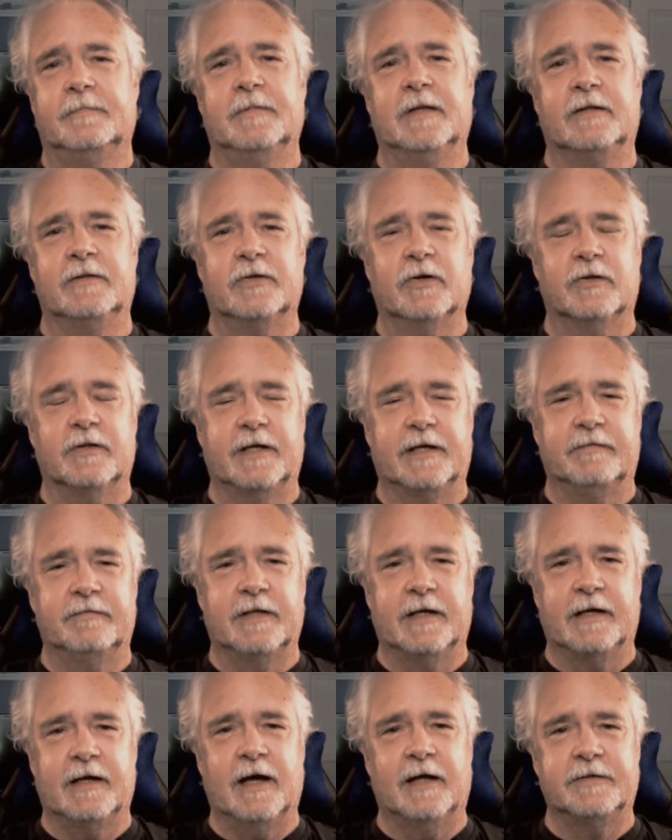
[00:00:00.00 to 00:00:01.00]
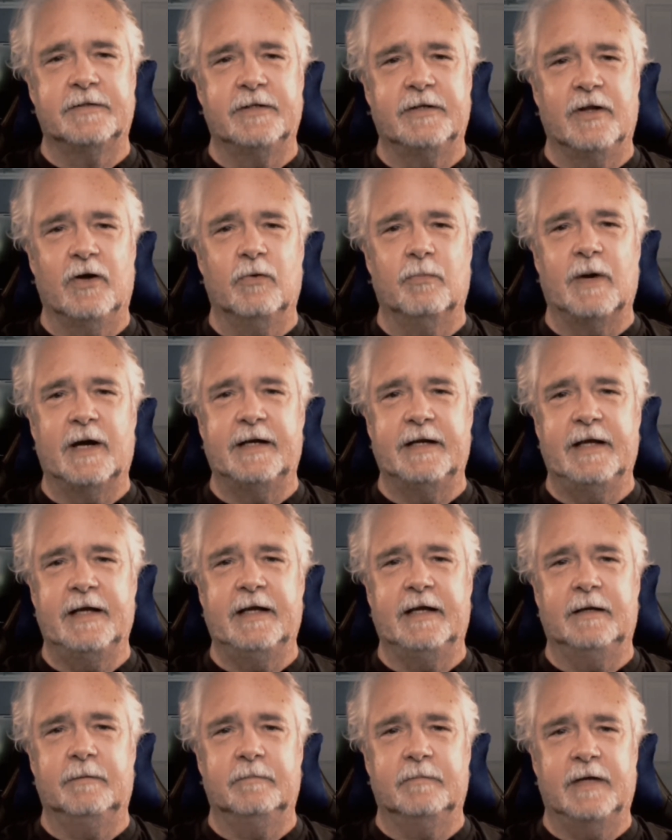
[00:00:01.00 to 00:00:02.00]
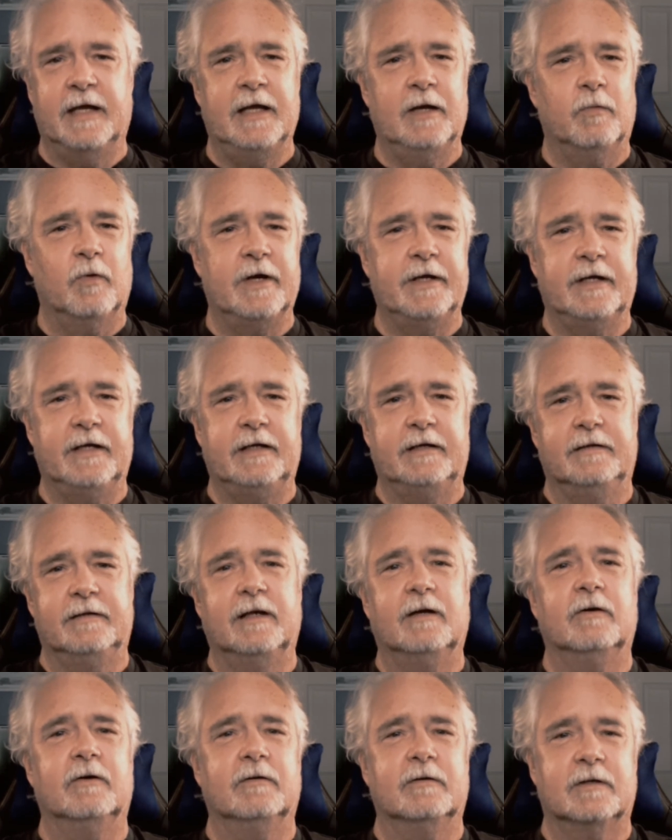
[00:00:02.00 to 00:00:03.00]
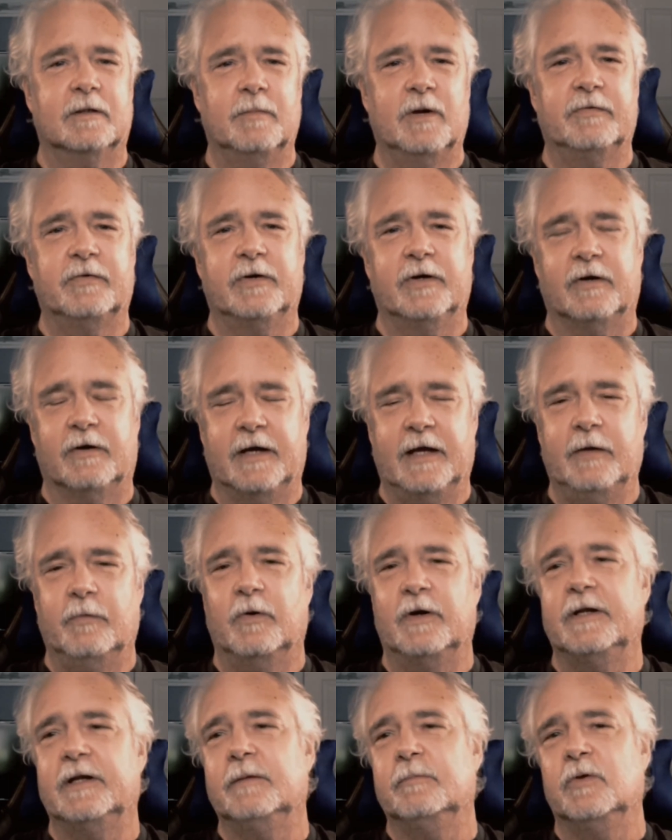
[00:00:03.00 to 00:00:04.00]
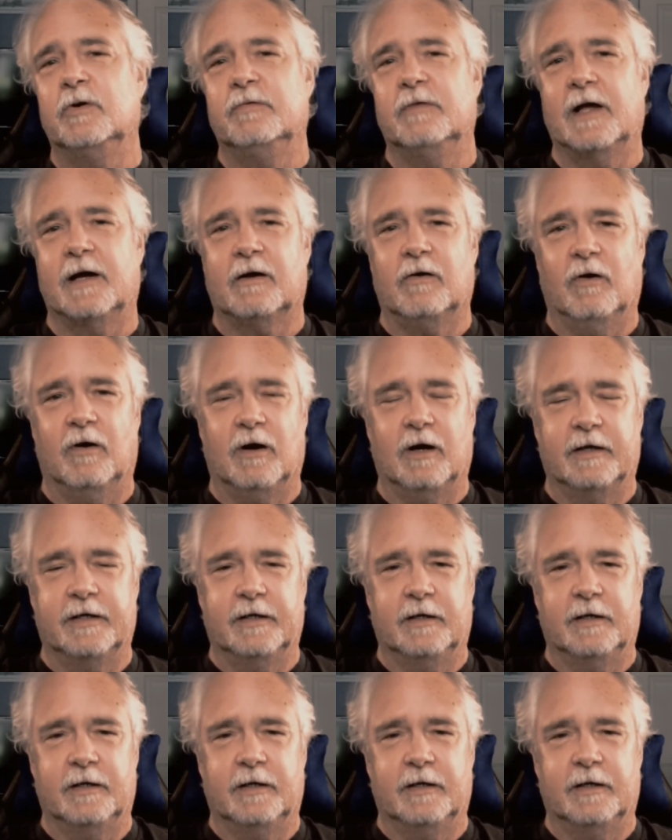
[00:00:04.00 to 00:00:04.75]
Until they got to know my name. Hey, Whitey, you know, come over here. Hey, Whitey, move that car.